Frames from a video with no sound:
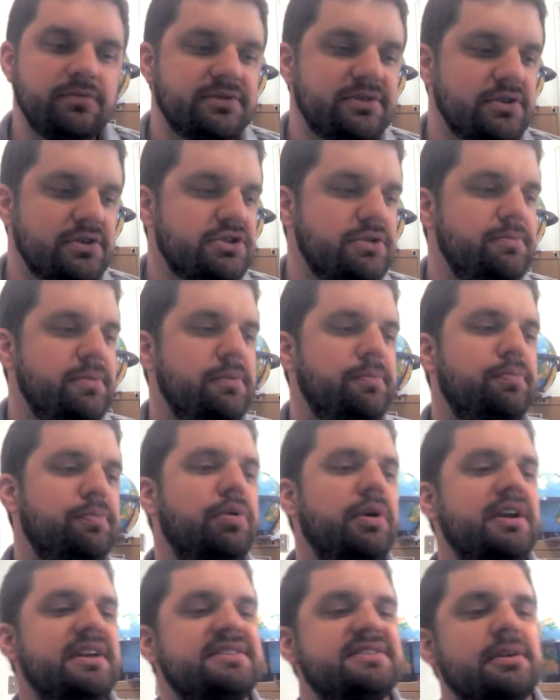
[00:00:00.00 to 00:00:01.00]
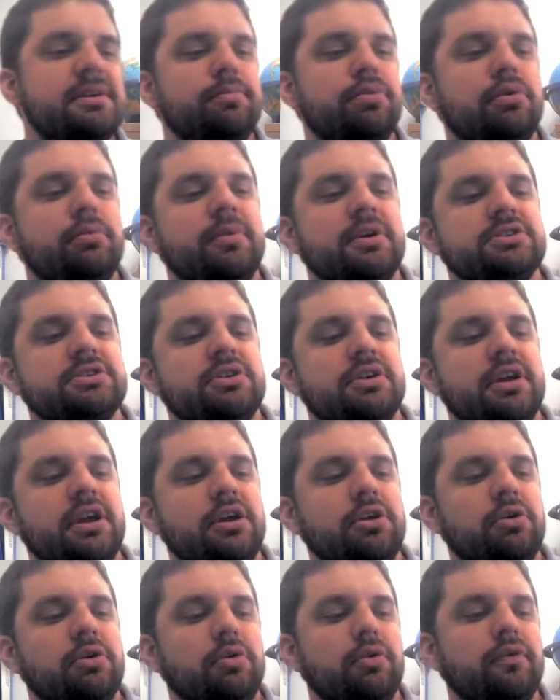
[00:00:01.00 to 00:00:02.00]
So it should be pretty simple. Make sure you
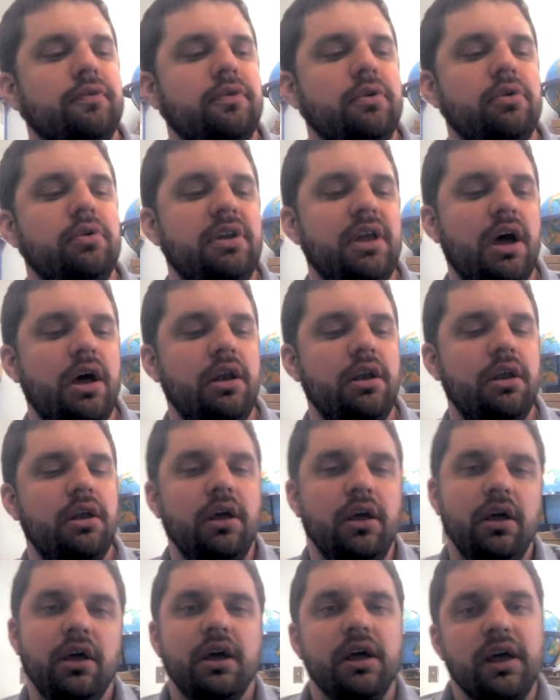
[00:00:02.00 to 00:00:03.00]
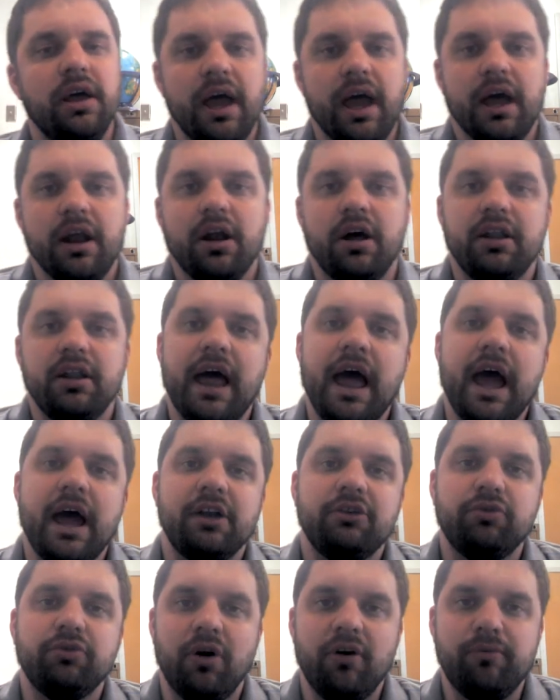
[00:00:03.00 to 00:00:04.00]
get your review done, and I'll
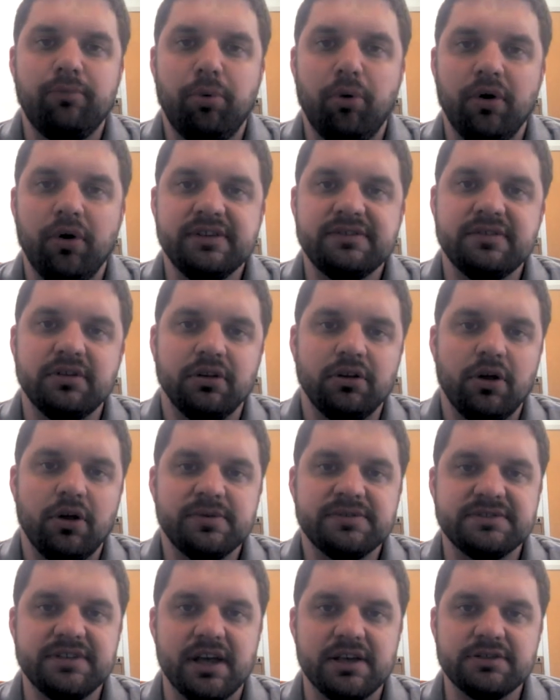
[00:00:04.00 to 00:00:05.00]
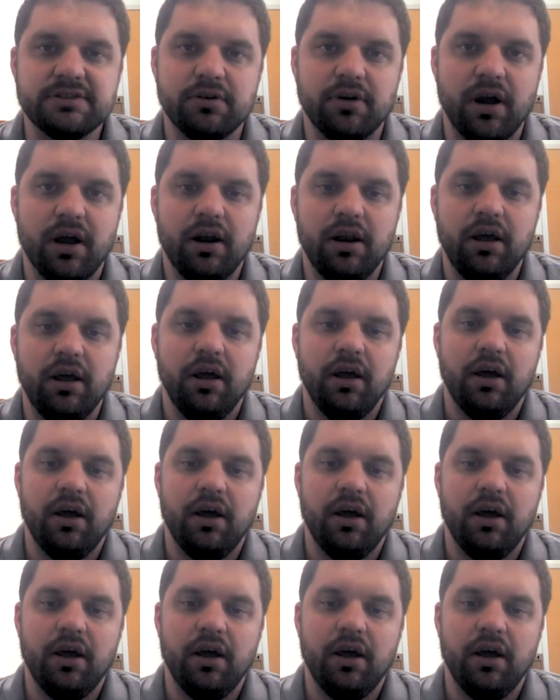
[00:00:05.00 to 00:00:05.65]
add 12 points to the lowest test grade.